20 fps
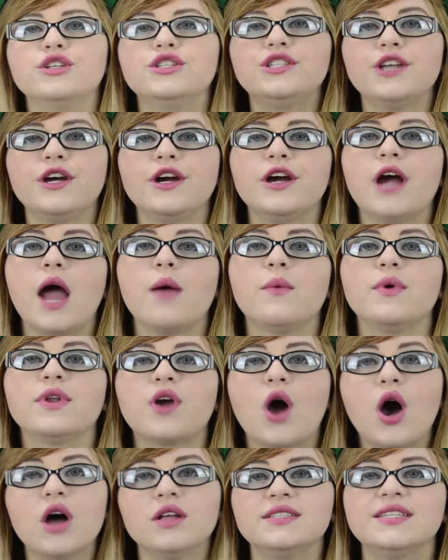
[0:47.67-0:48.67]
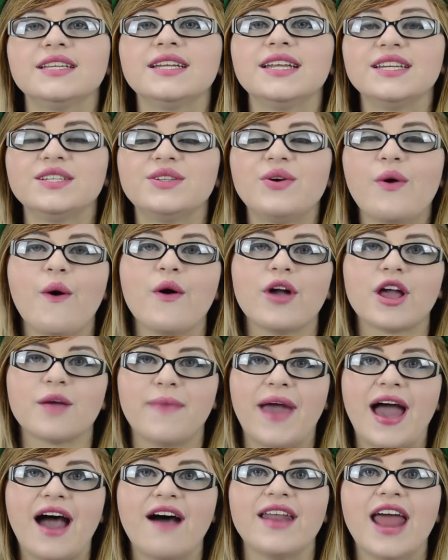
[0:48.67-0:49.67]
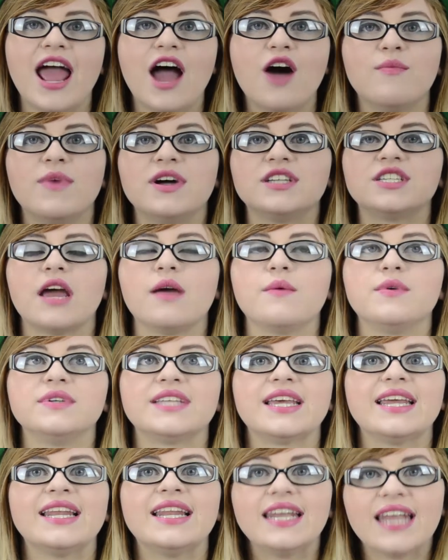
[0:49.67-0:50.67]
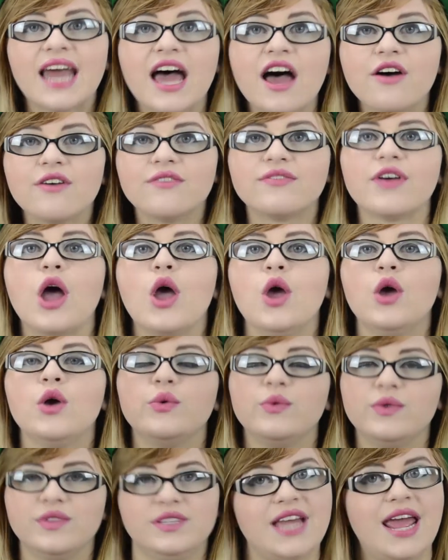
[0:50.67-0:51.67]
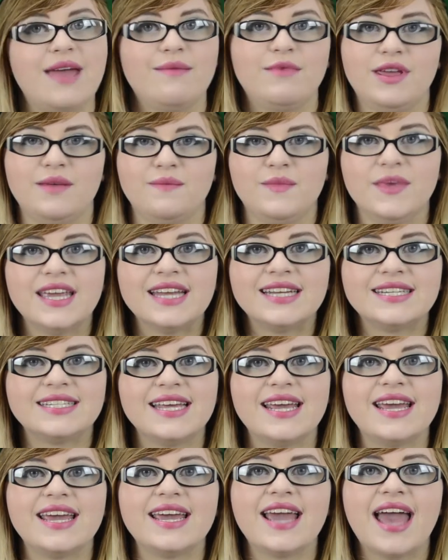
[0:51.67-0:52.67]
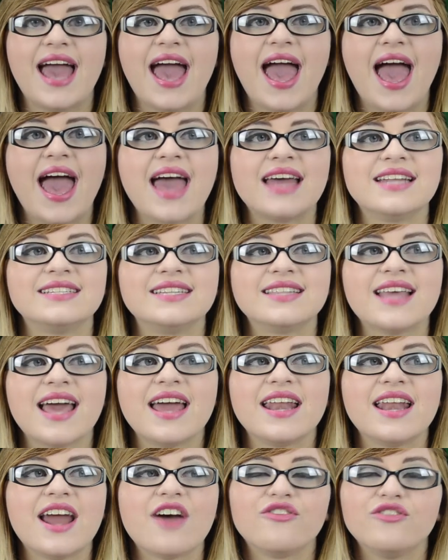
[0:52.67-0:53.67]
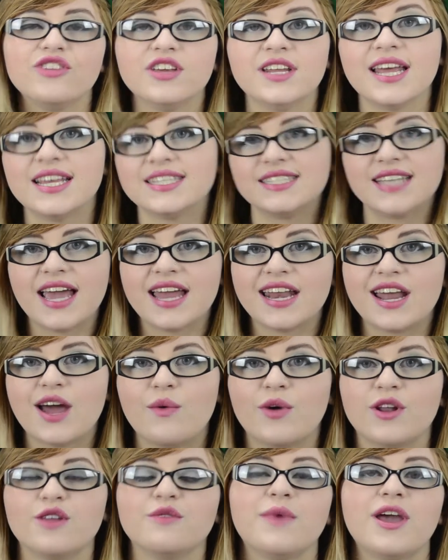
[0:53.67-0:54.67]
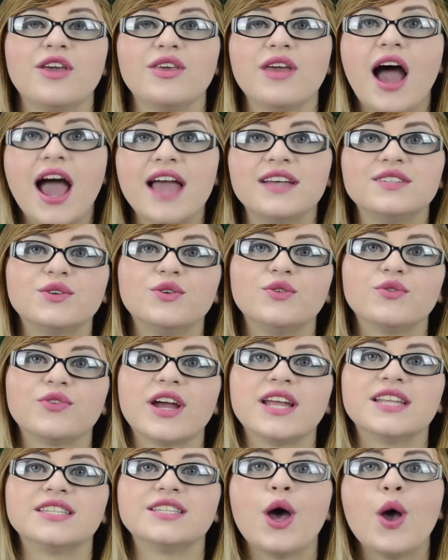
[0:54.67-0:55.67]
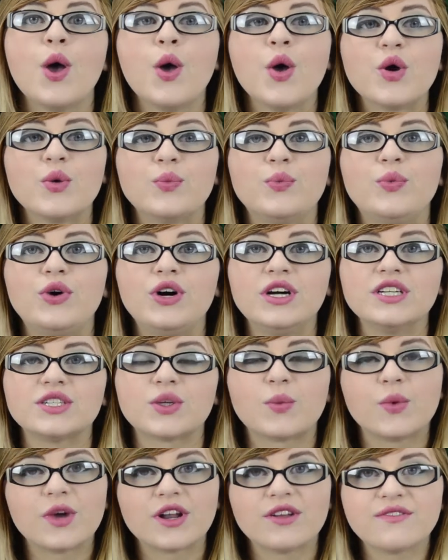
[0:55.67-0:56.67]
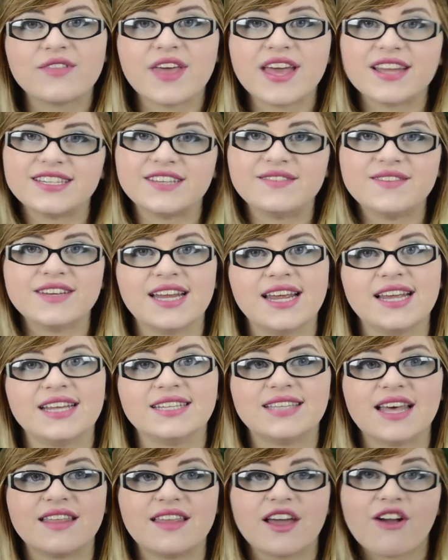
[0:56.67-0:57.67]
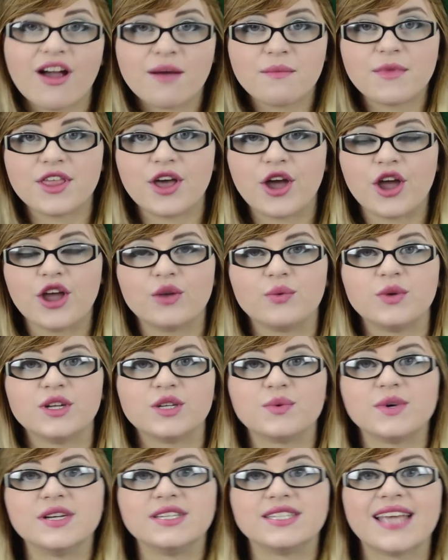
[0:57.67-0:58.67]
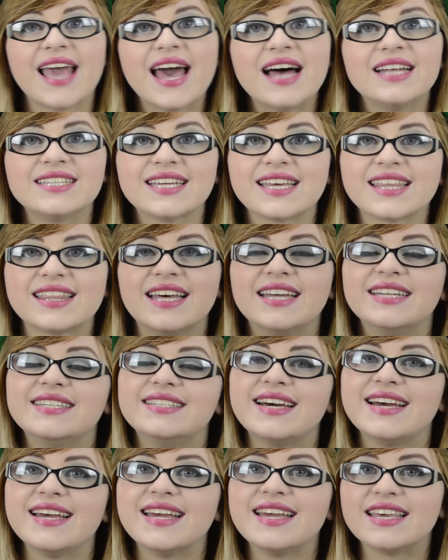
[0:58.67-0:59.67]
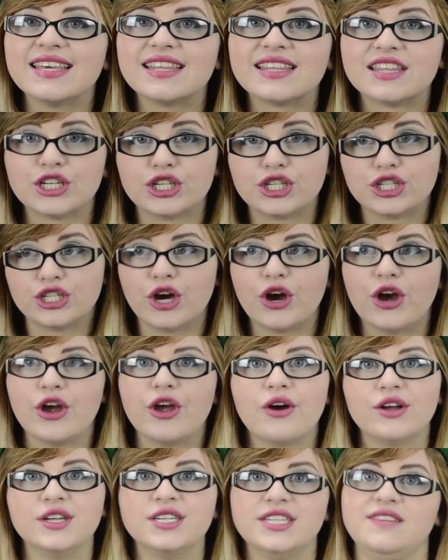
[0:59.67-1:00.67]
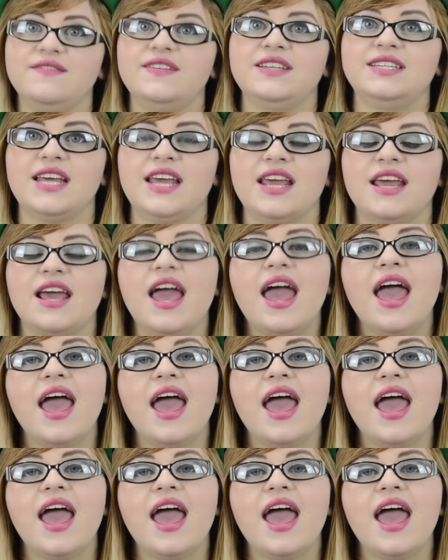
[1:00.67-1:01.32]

so I would constantly talk about how much I was in love with Damien McGinty, and then a few days later, one of my high school friends bought one of their DVDs that their grandmother owned, which was Celtic Thunder, the show on DVD.